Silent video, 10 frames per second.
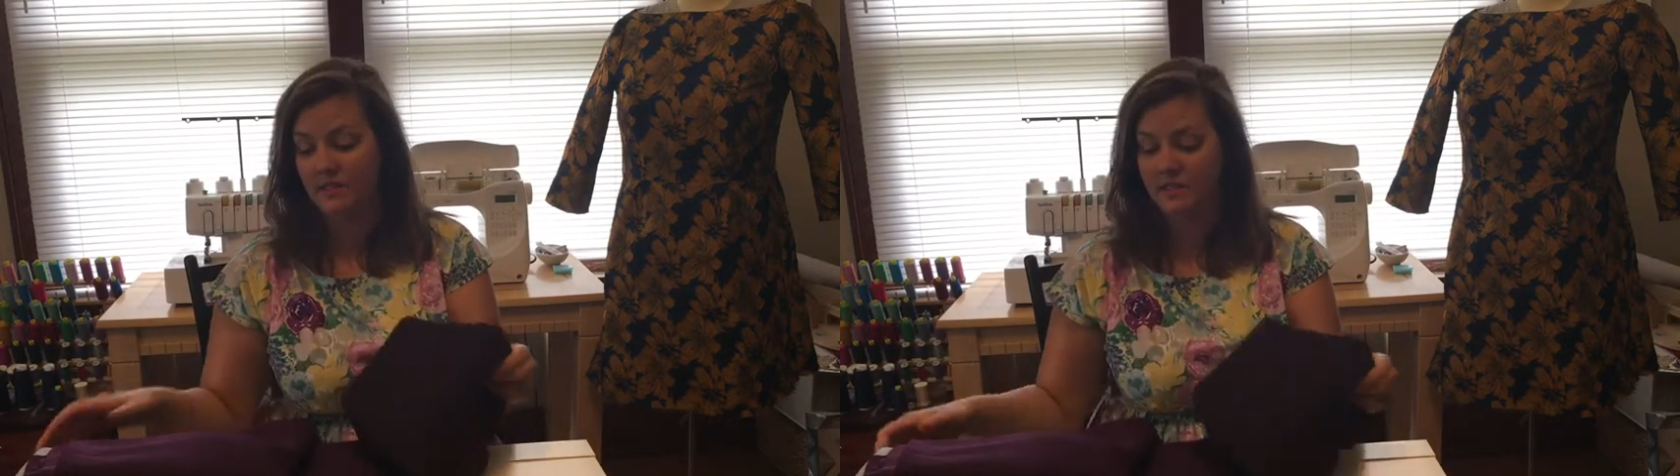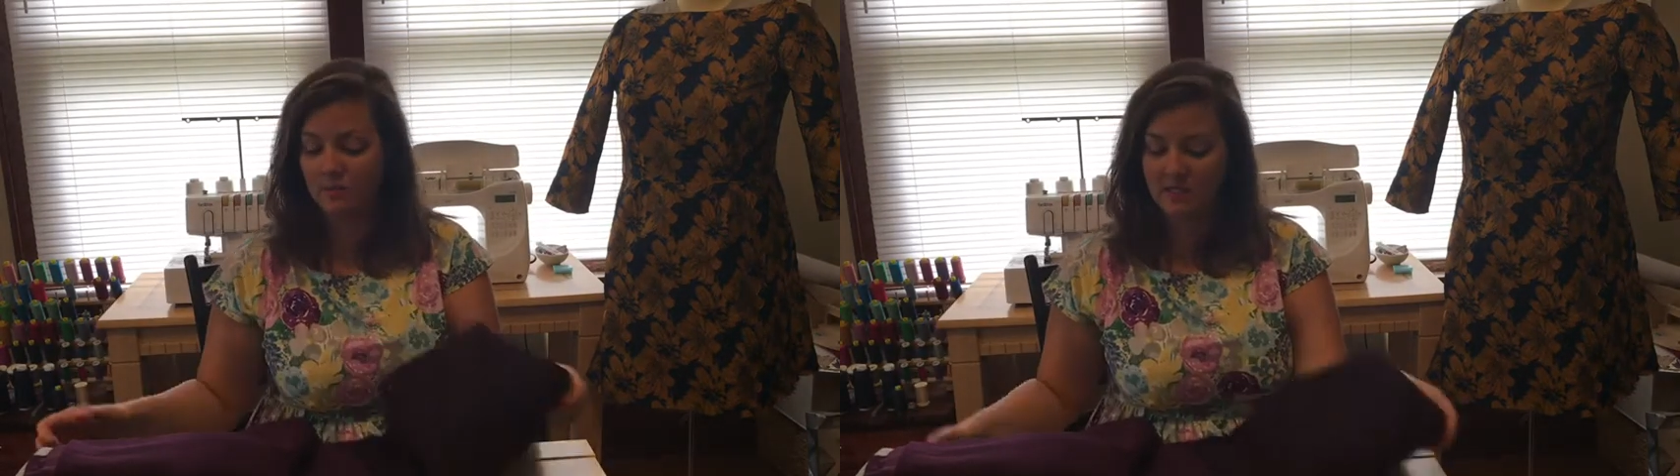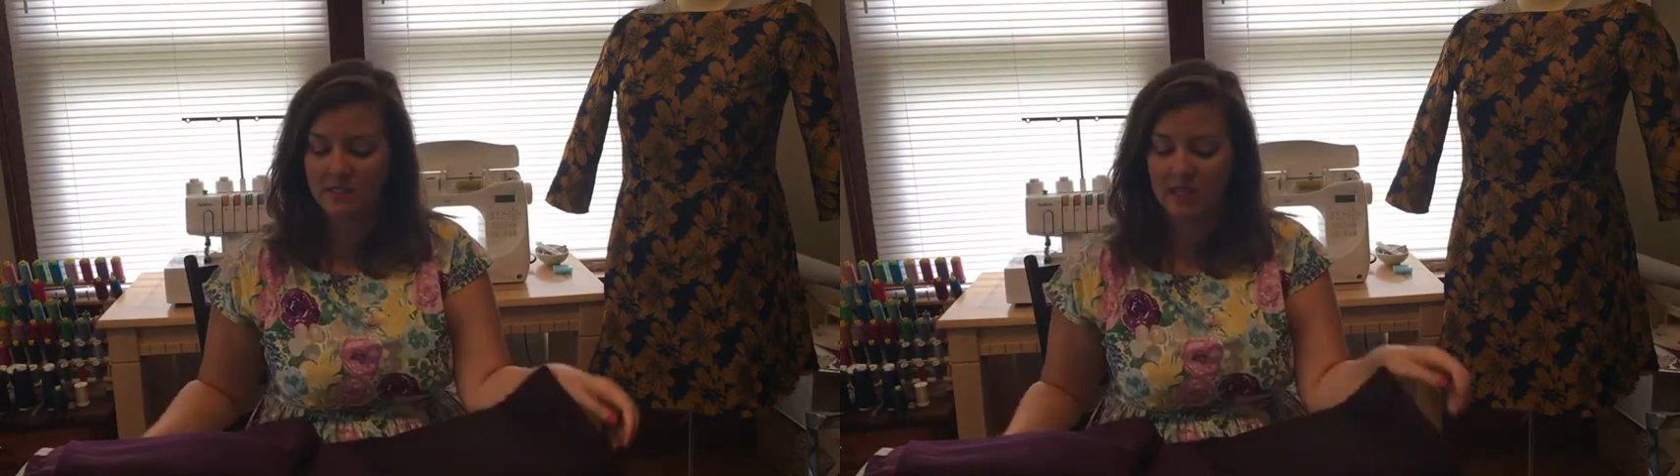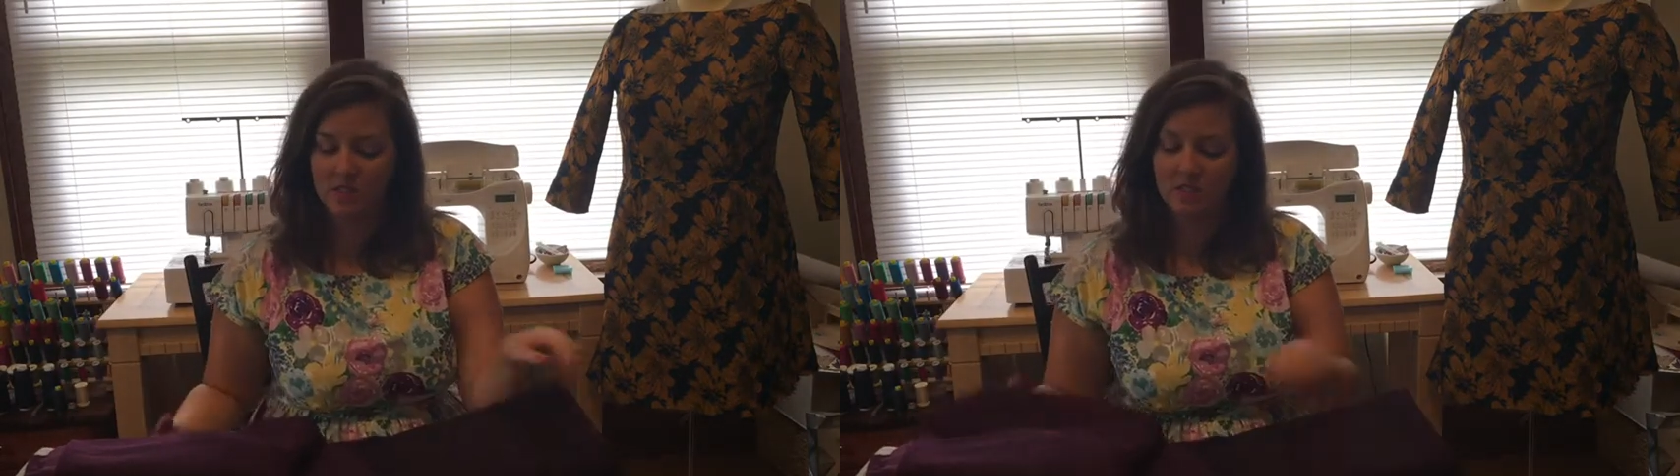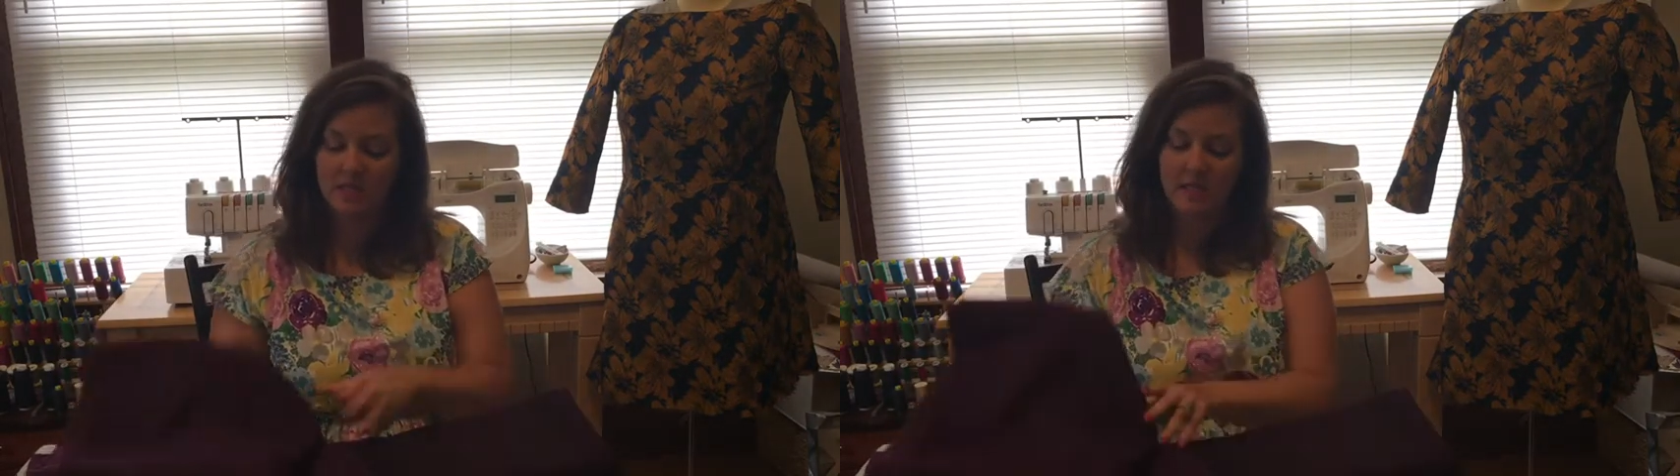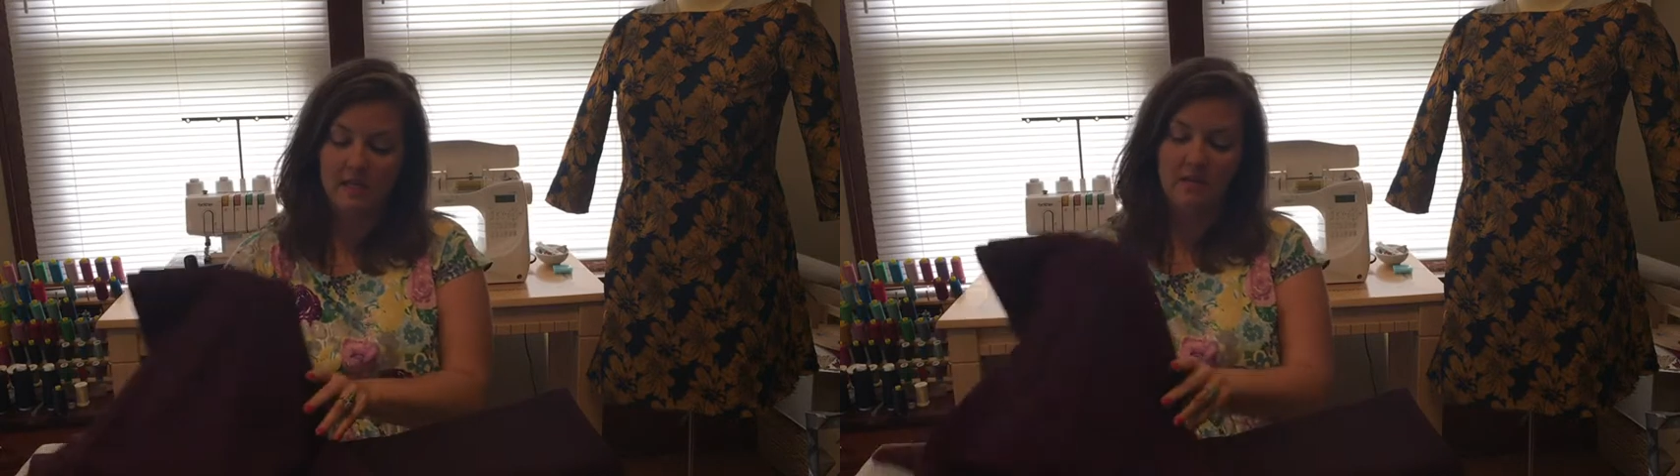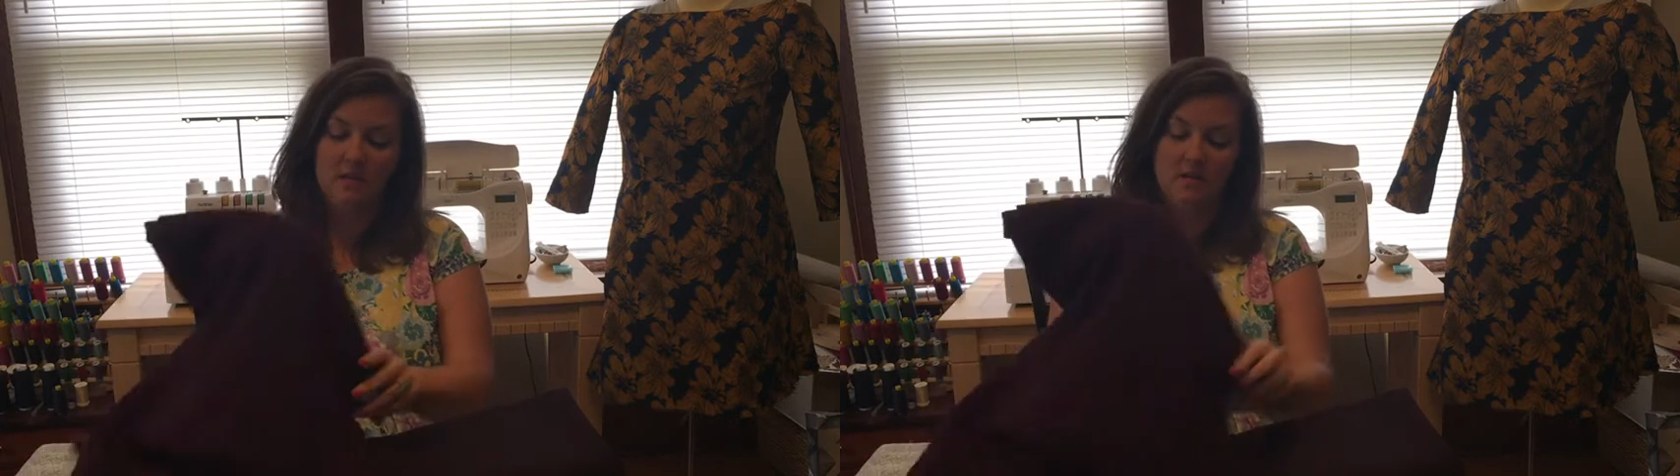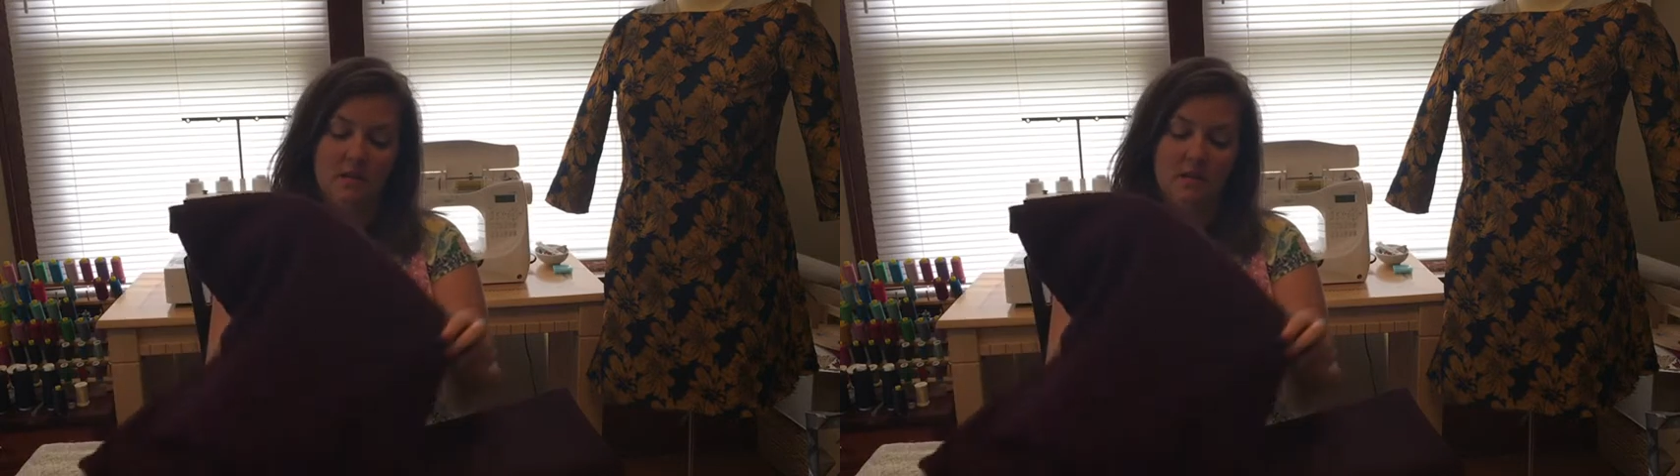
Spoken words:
This one is actually